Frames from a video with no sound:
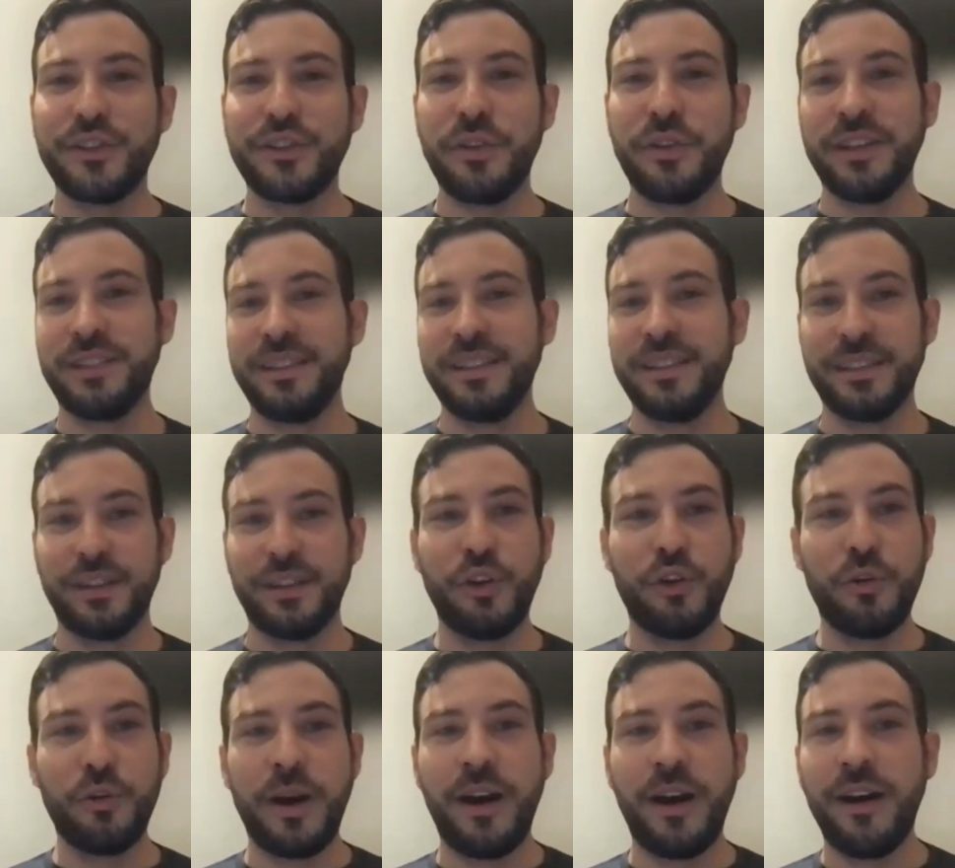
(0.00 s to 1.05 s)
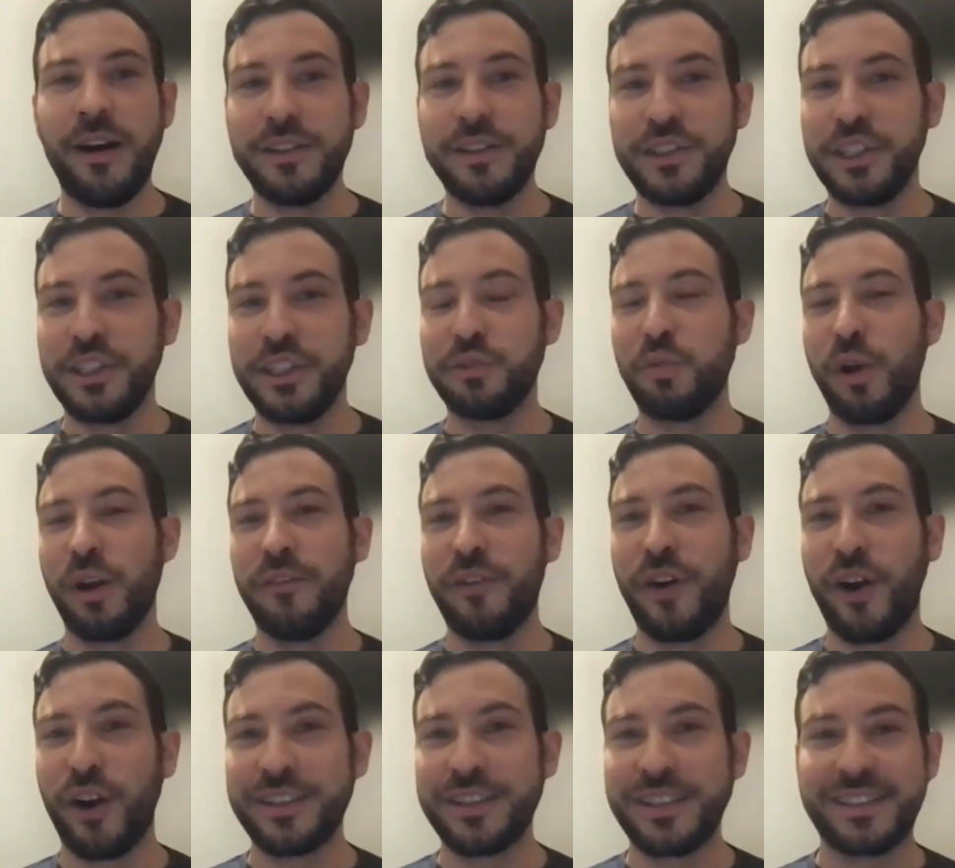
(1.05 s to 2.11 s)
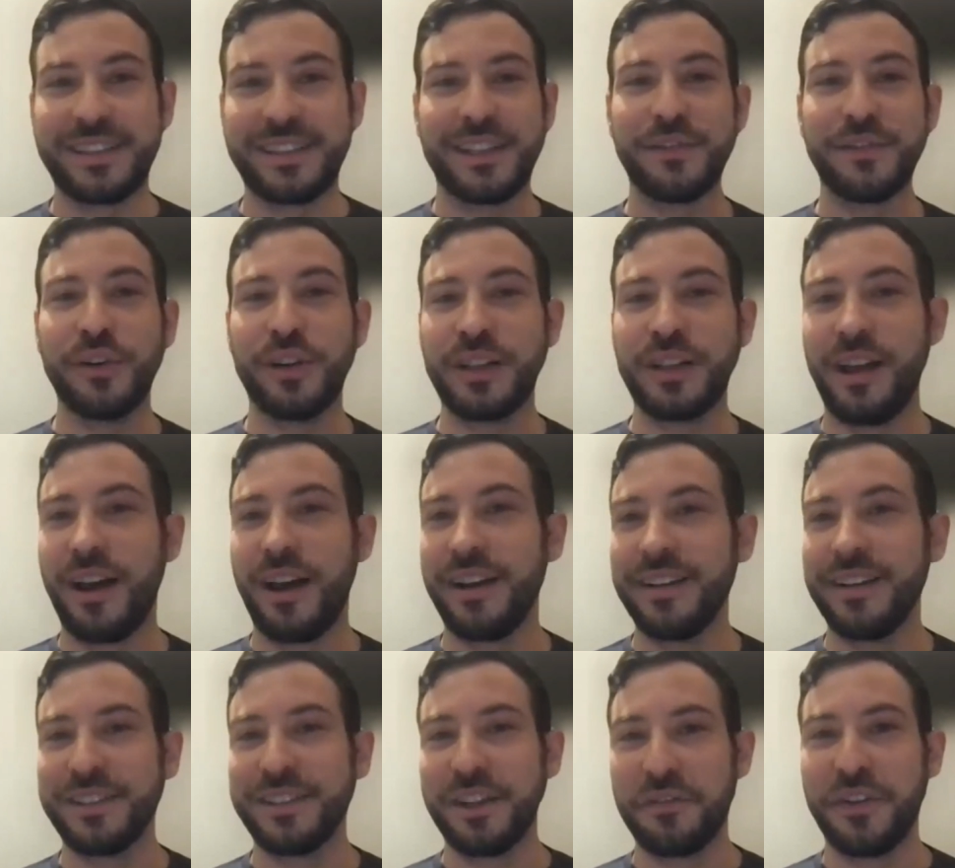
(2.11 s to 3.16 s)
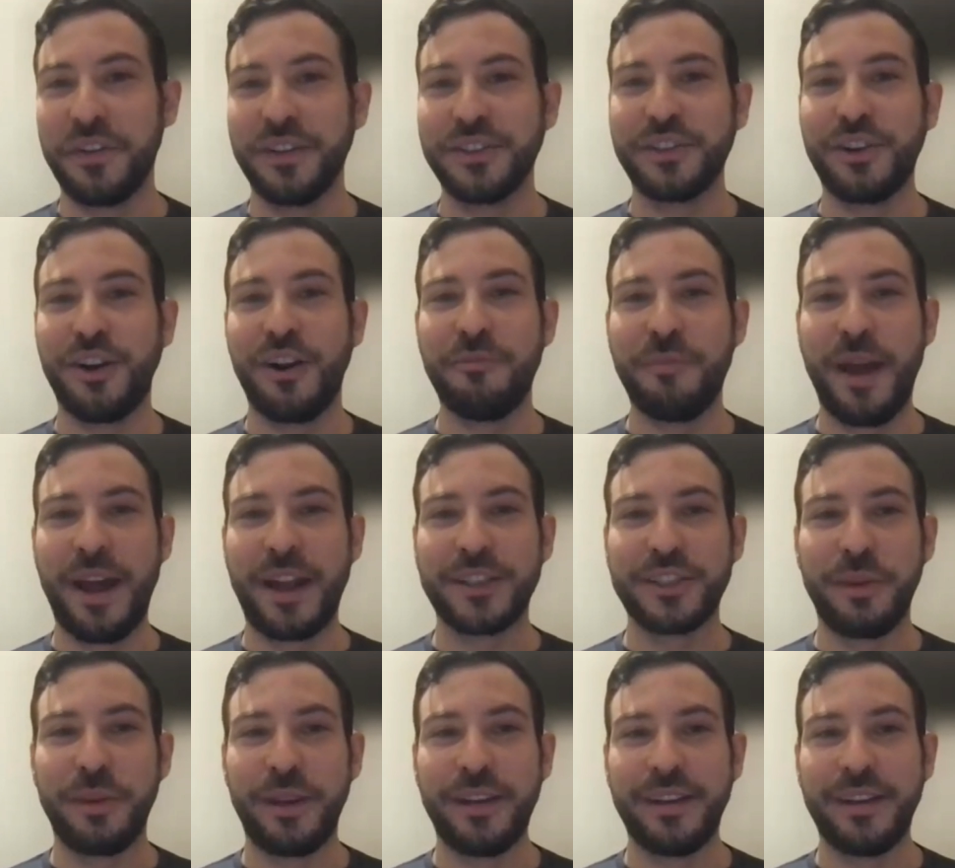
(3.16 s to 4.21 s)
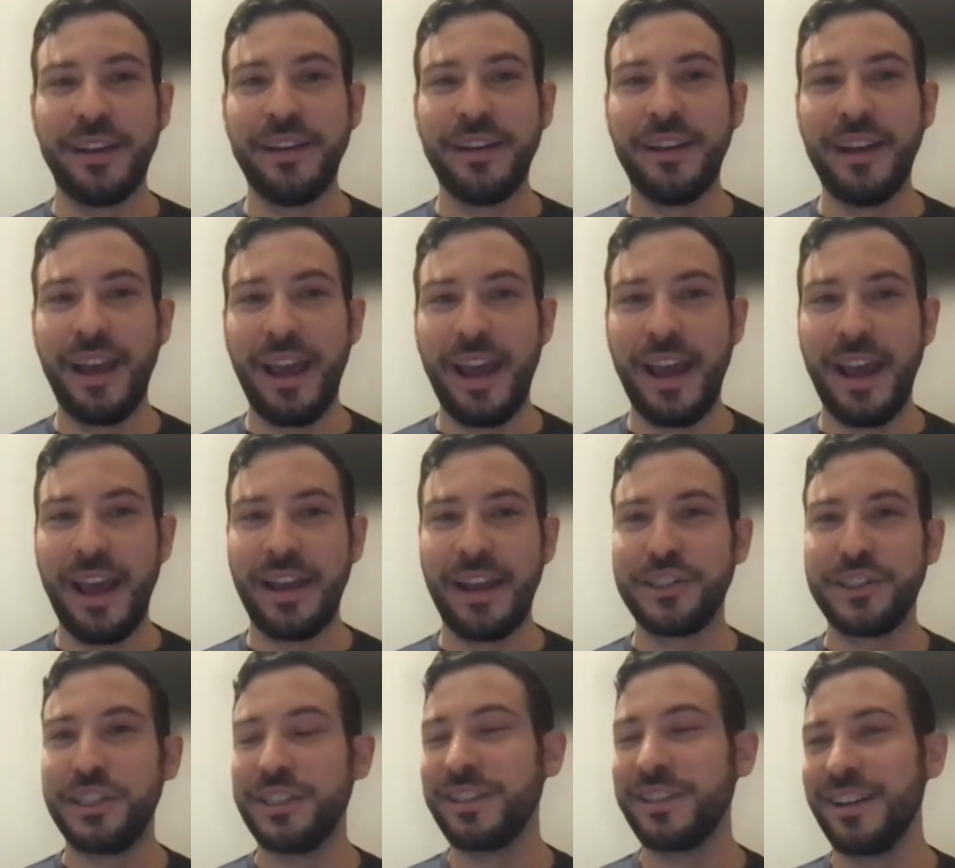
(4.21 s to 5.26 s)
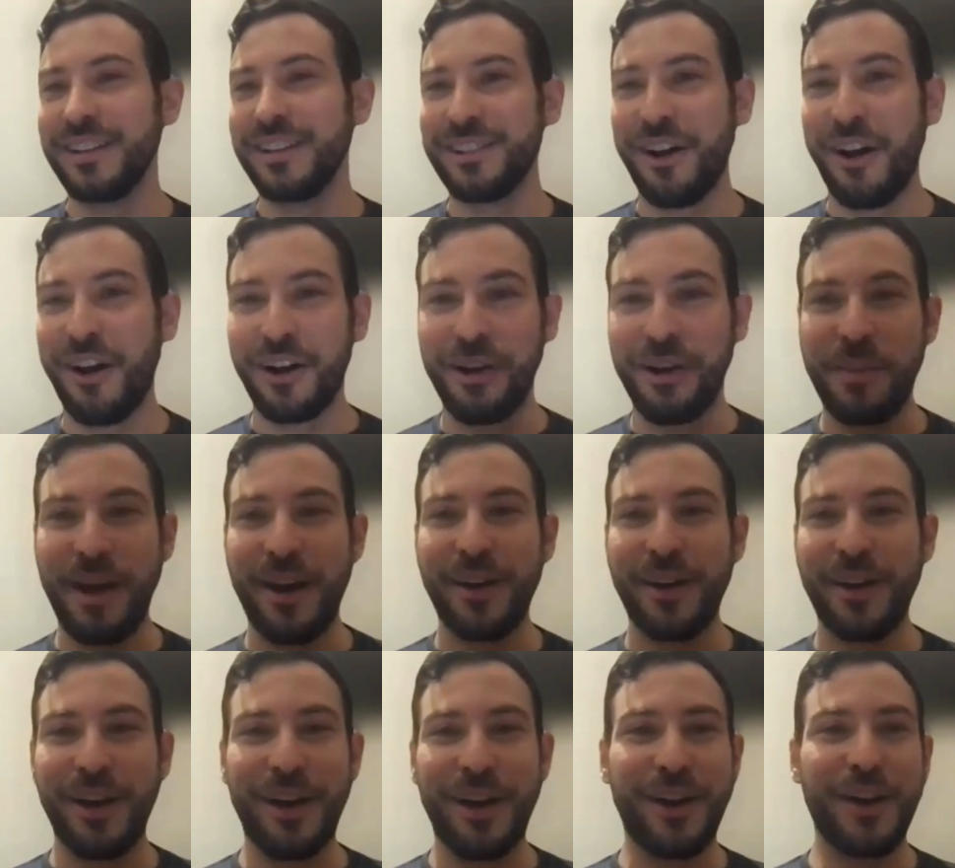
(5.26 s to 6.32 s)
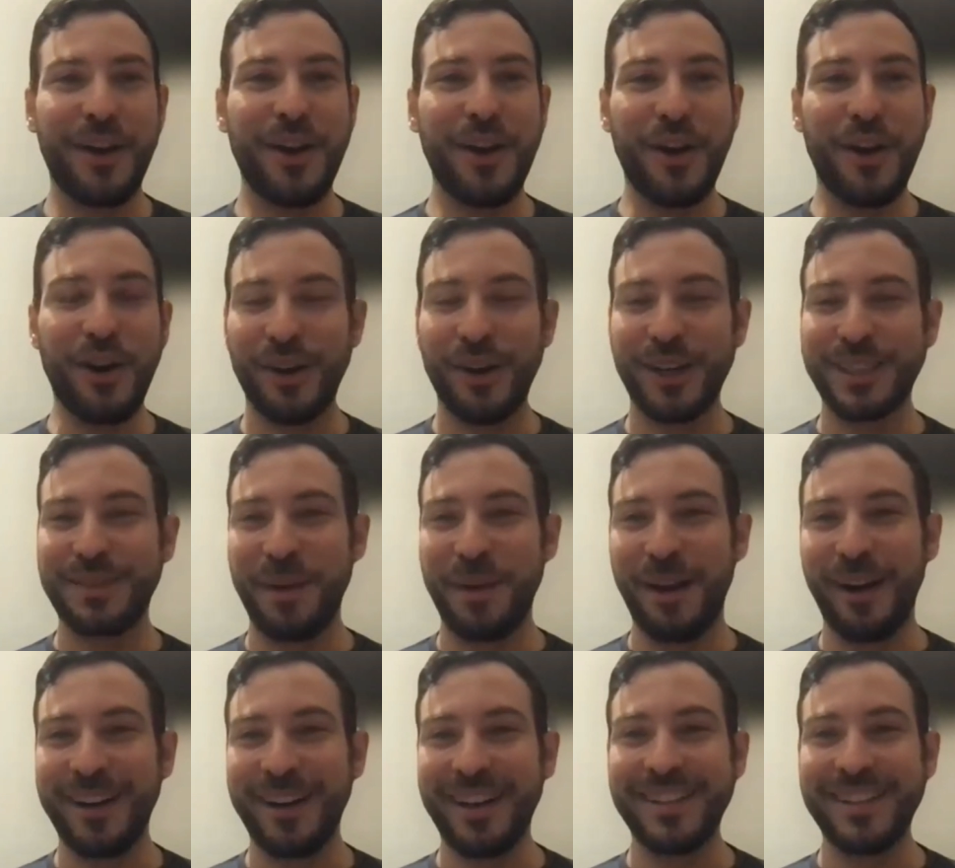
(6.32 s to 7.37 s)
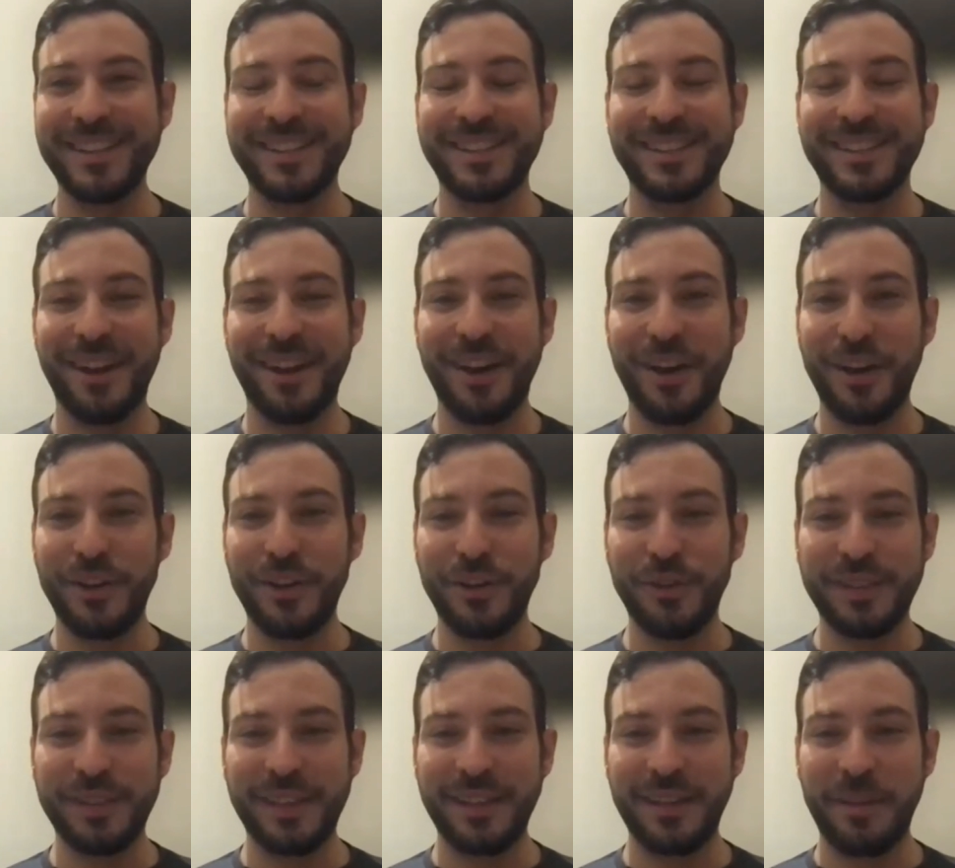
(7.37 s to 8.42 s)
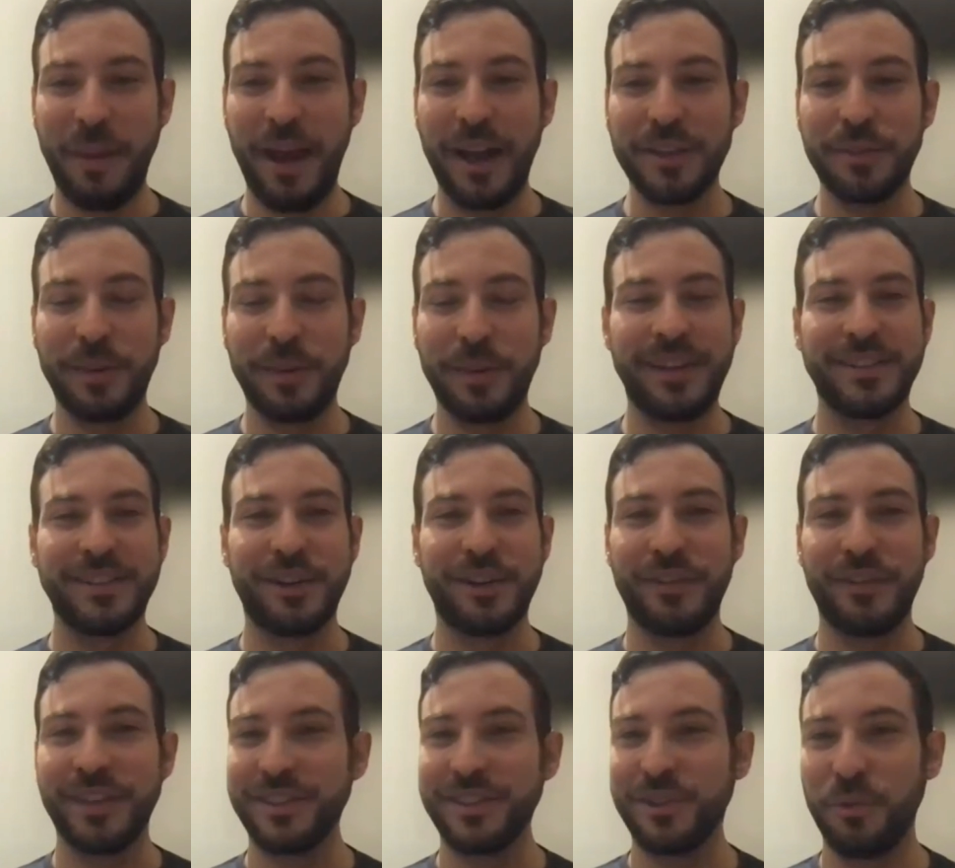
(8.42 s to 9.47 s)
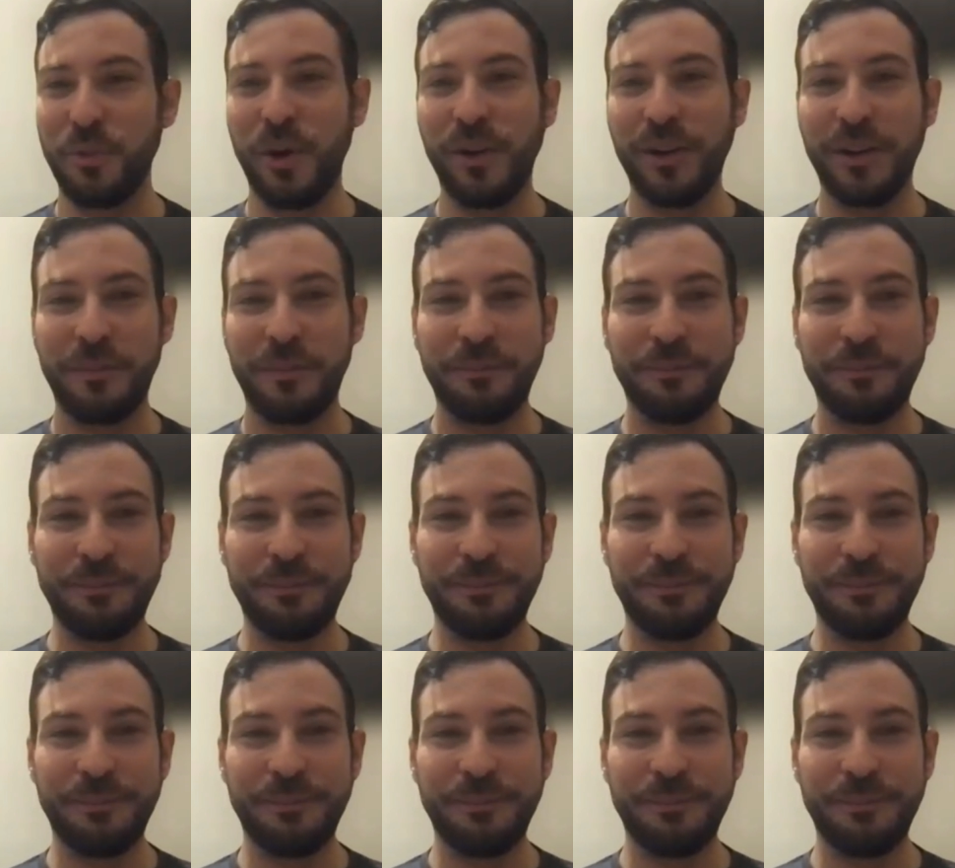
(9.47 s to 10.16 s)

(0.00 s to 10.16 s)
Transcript: So this is Luba. She's one of our successful clients on Filteroff Matchmaking, and she's going to talk about her experience using the matchmaking service. So welcome.